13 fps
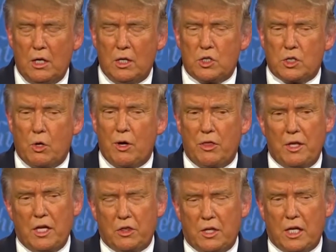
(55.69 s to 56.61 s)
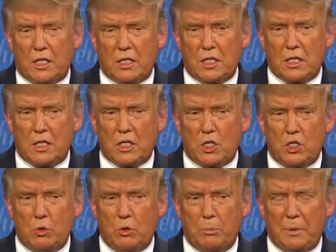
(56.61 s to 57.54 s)
So I think that she
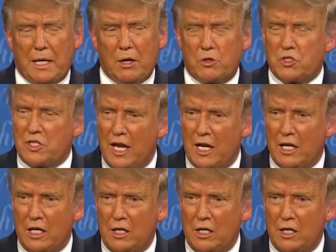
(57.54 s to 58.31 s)
will be outstanding.